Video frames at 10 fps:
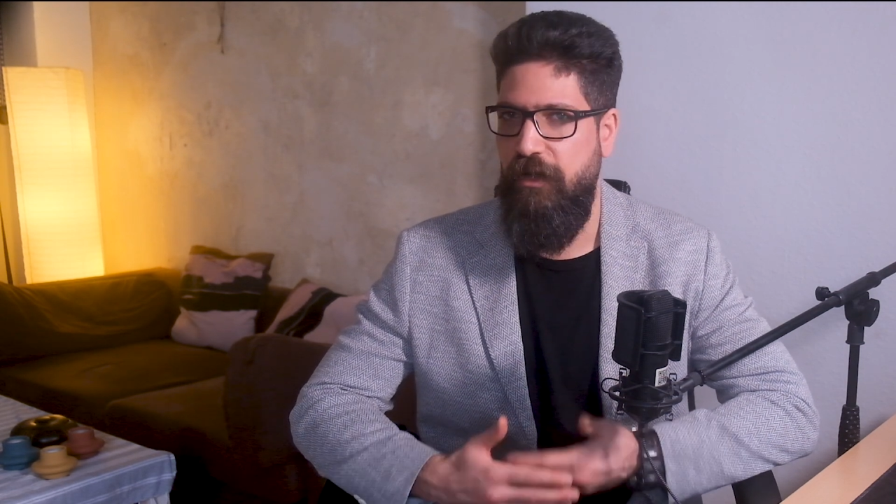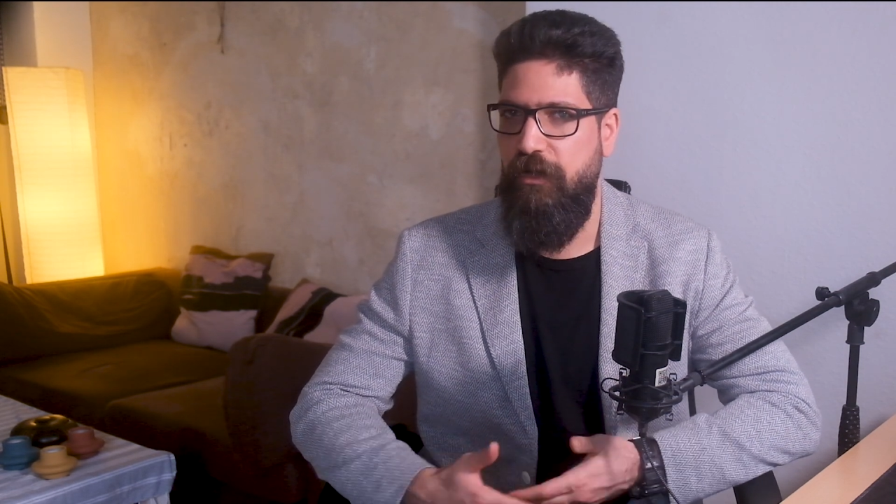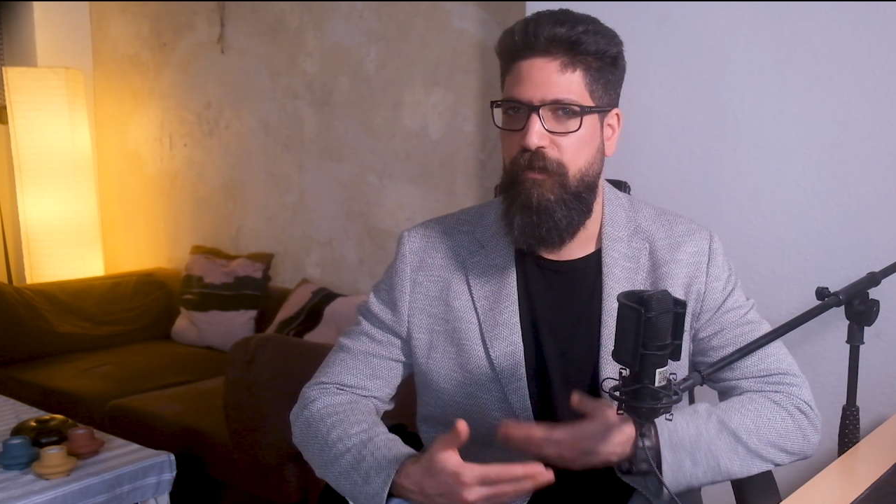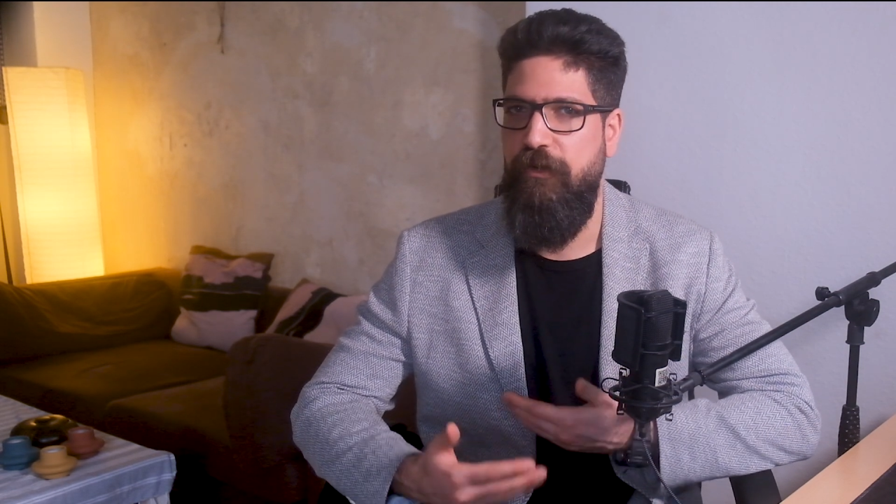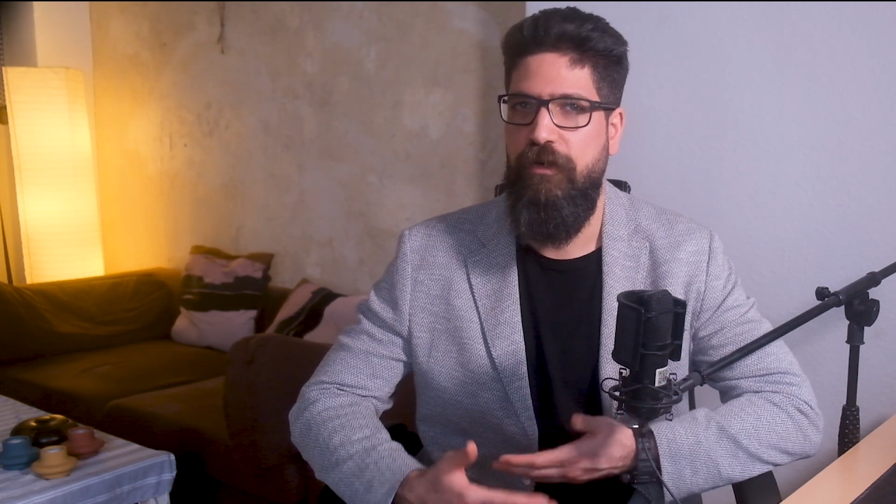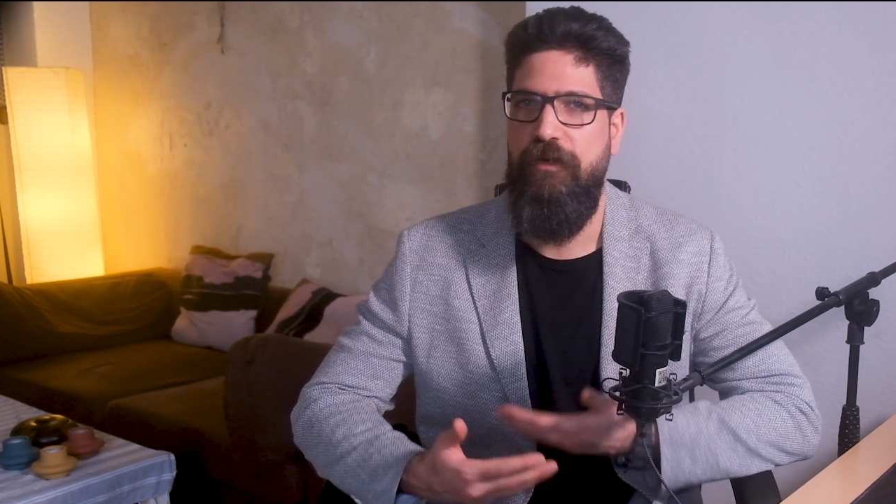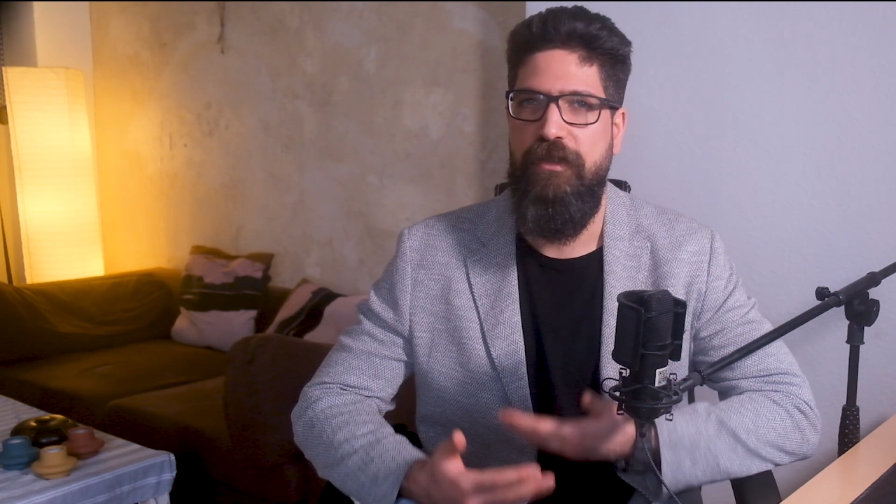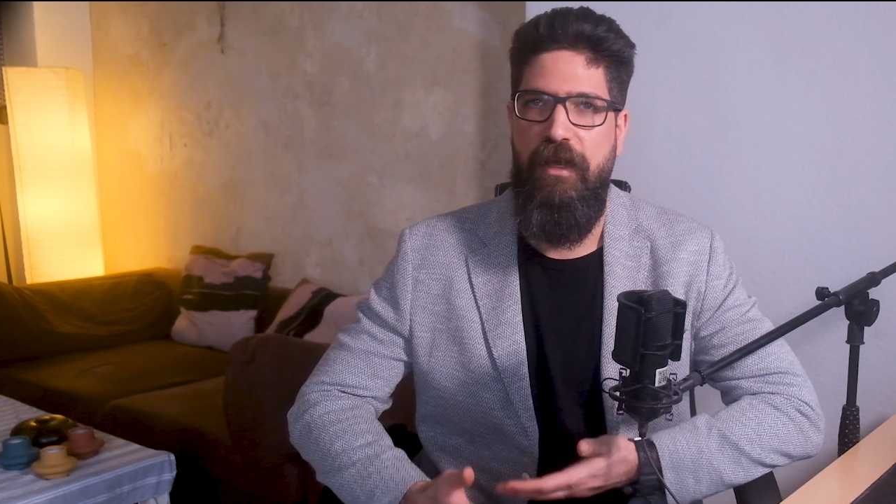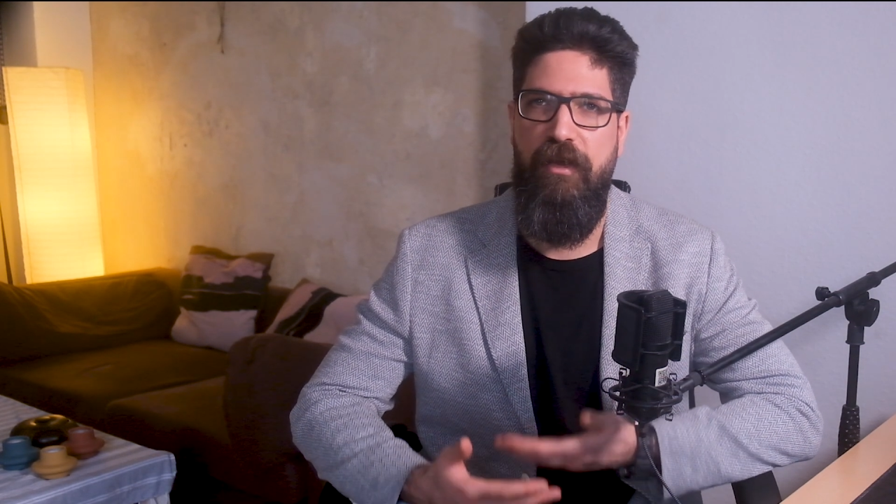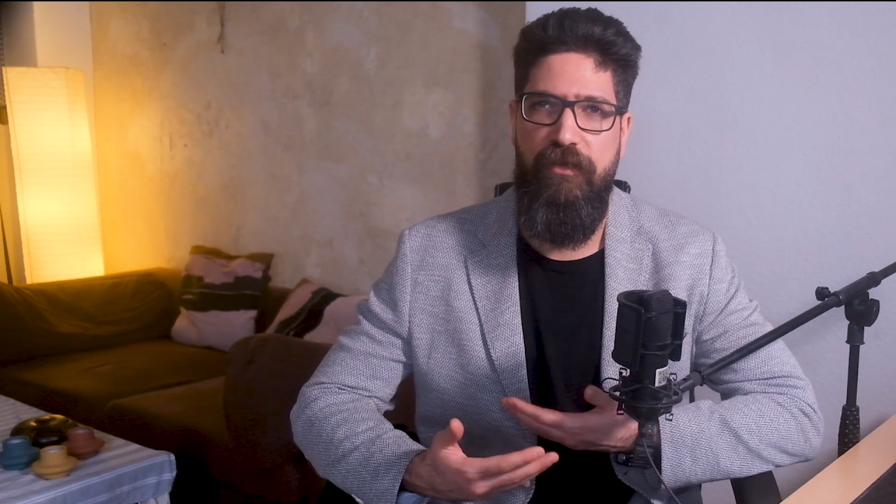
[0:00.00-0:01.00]
other
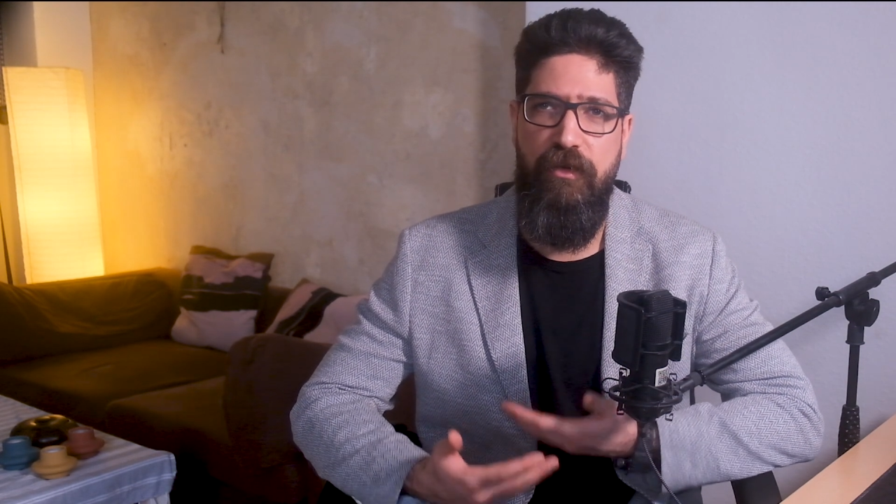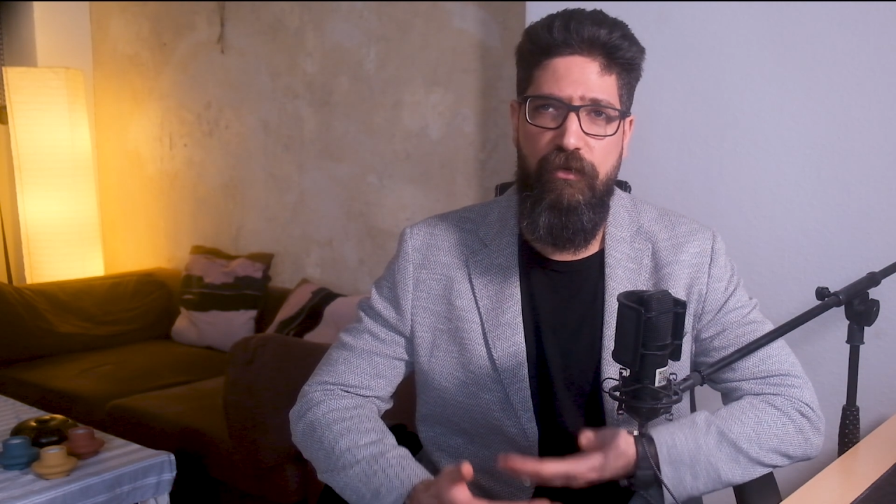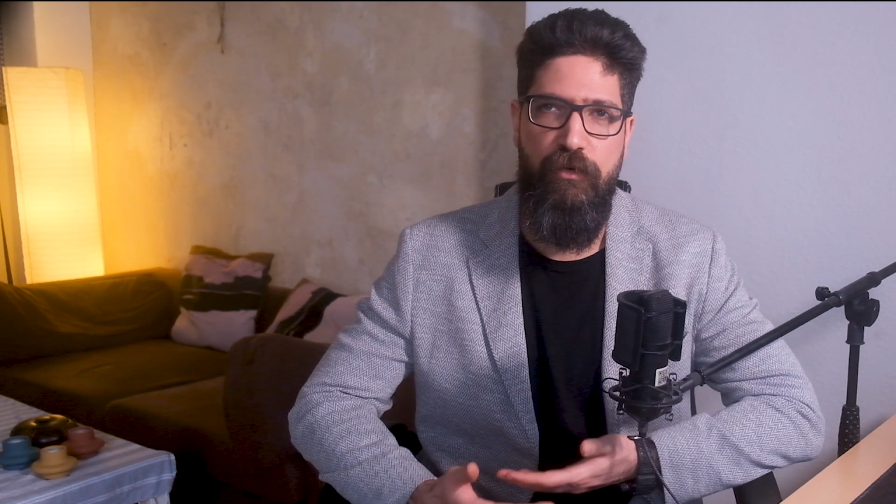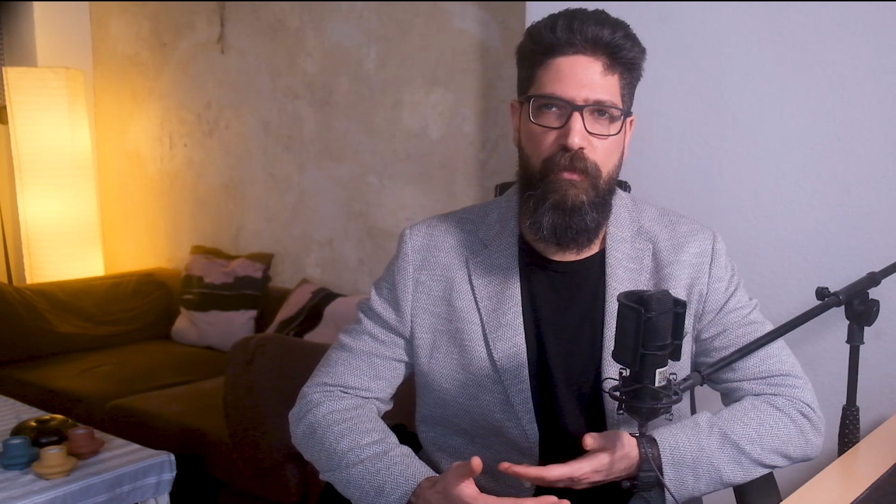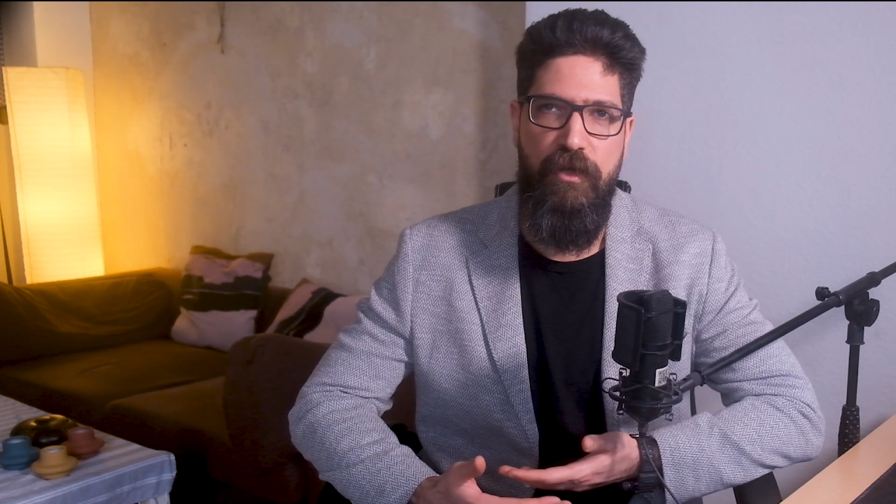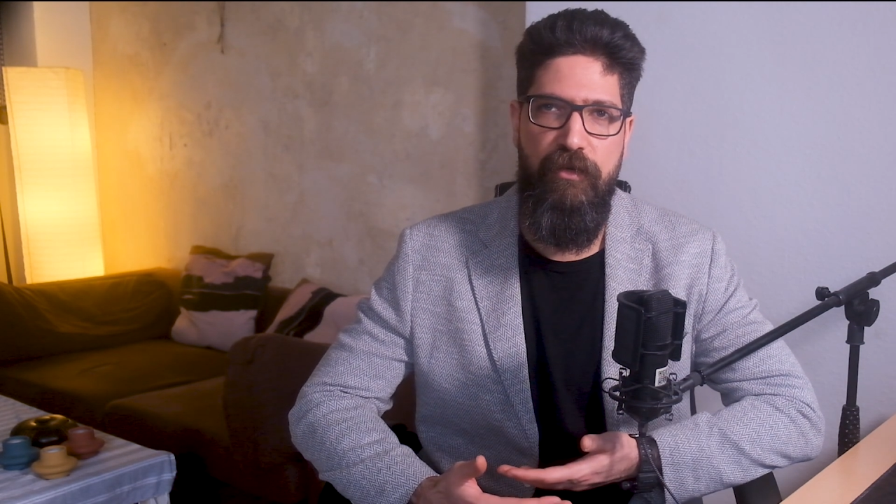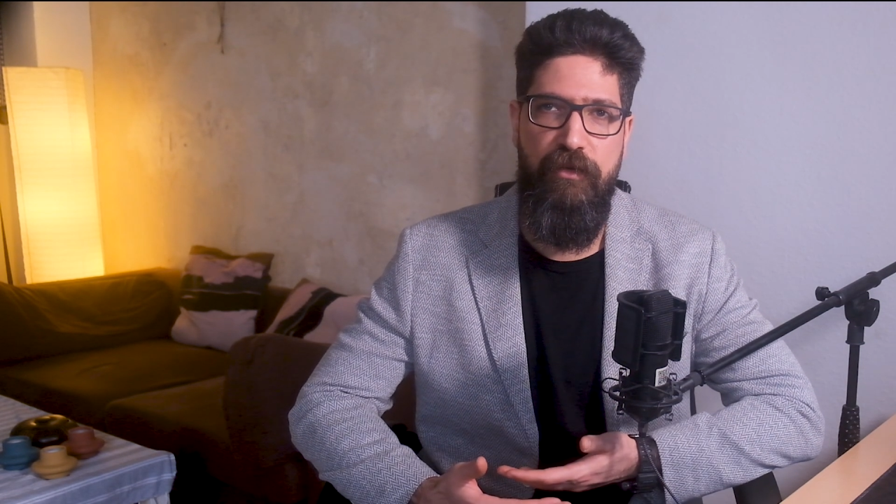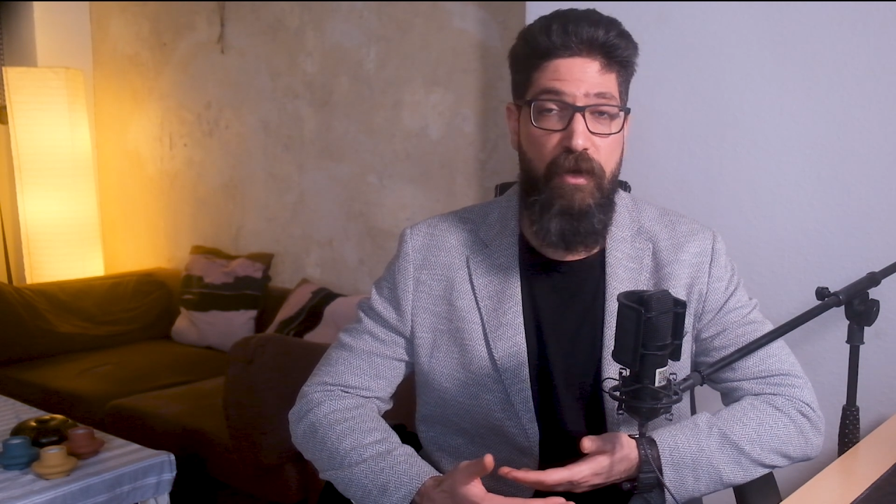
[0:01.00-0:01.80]
bureaucratized instruments